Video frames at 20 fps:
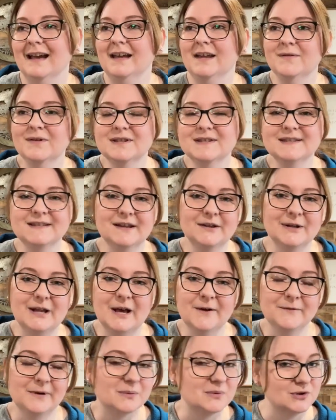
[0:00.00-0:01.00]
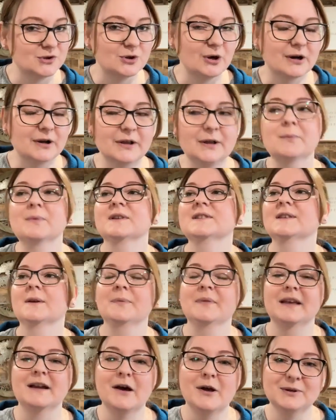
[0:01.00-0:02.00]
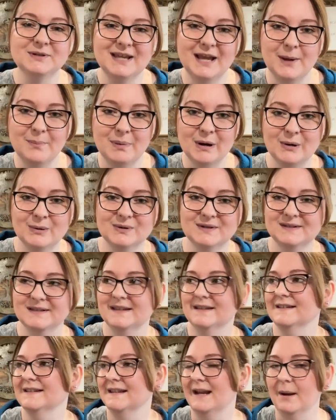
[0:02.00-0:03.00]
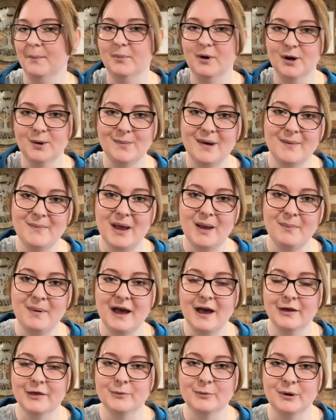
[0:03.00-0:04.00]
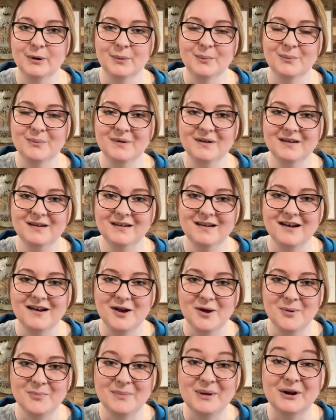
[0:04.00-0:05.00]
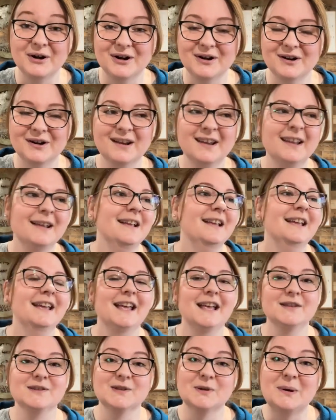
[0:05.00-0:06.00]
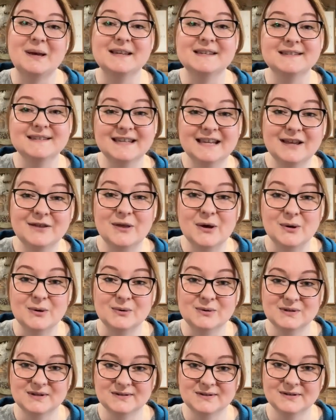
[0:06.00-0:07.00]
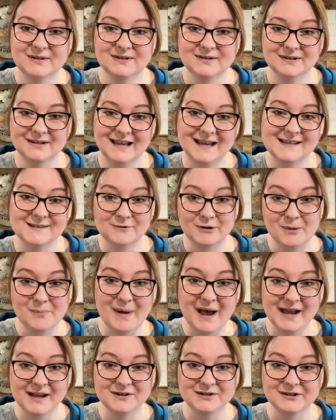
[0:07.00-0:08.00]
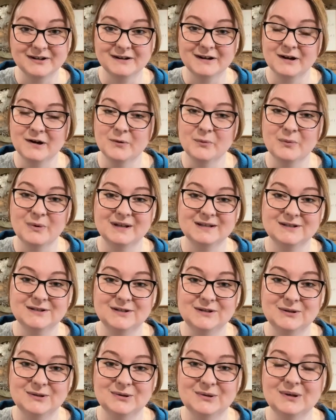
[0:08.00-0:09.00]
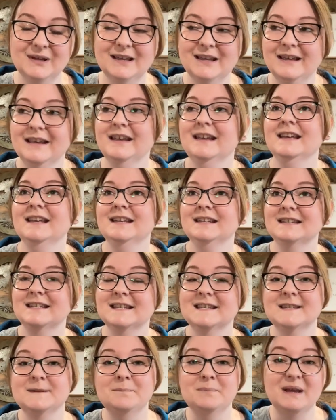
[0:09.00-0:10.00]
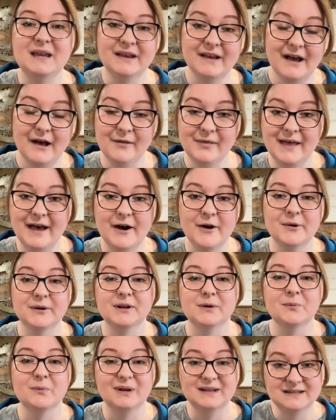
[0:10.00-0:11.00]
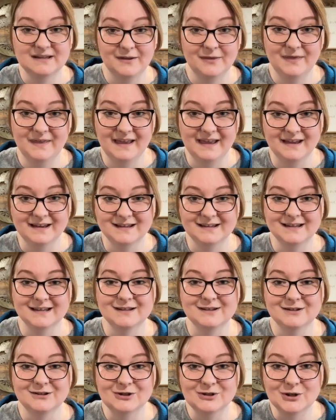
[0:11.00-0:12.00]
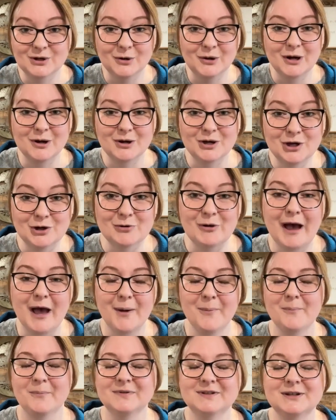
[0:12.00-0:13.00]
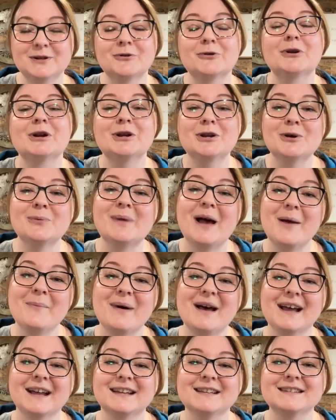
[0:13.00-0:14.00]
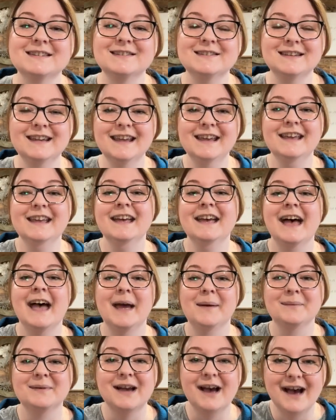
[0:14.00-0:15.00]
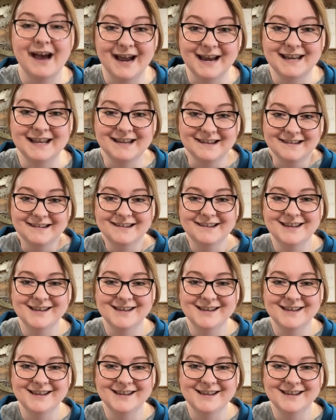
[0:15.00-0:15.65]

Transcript: even still now, if I'm struggling with something, I'll take post-its and I put them on my bathroom uh, mirror. And so I see those as a reminder and what to to speak out loud and what to think and to renew um, to renew my mind. I'm hiding